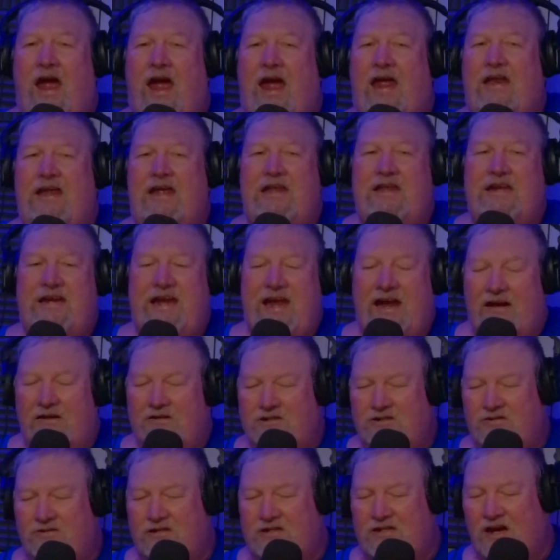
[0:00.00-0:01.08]
and the
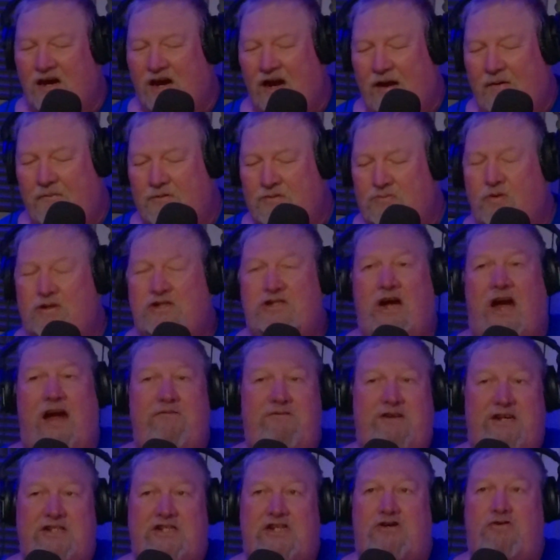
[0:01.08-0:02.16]
council at times, which I have
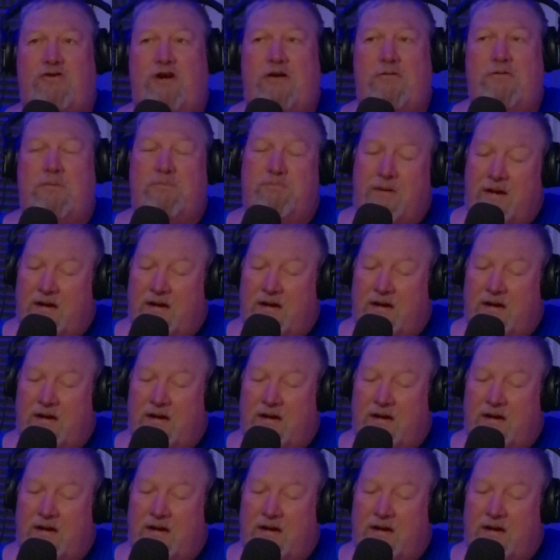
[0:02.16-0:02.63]
disagreed with,